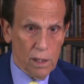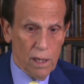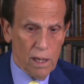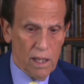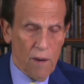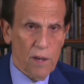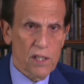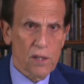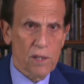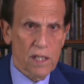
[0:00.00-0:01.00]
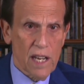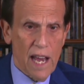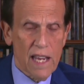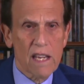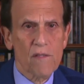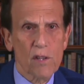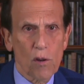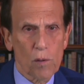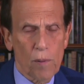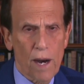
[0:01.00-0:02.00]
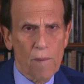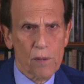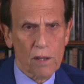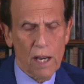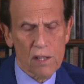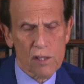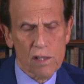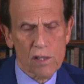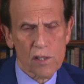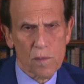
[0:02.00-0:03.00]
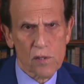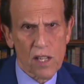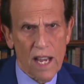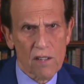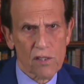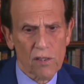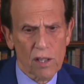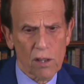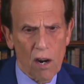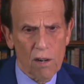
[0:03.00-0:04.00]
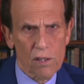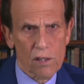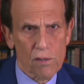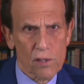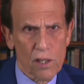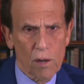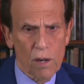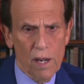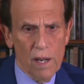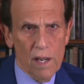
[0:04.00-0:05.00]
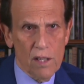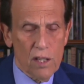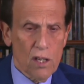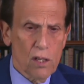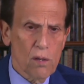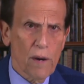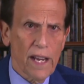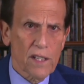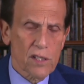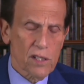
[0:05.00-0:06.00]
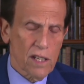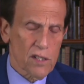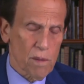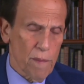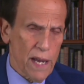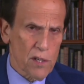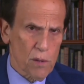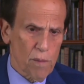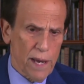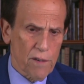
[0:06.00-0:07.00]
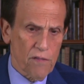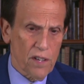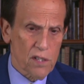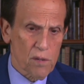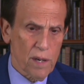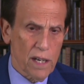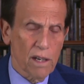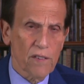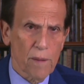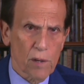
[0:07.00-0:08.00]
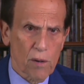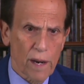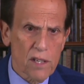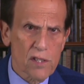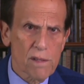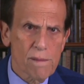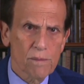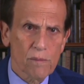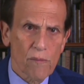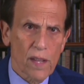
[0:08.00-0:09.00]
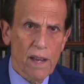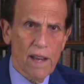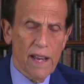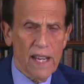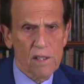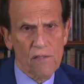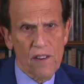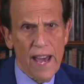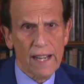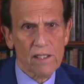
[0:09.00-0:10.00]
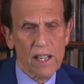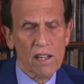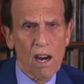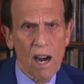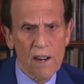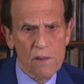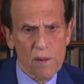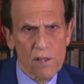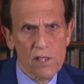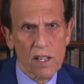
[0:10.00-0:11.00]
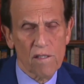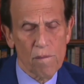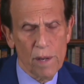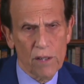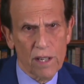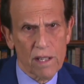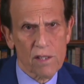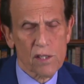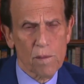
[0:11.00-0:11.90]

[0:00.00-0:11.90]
than we do today, even though the population is substantially larger. So the U.S. is a major beneficiary of immigration and the fact that hundreds of millions of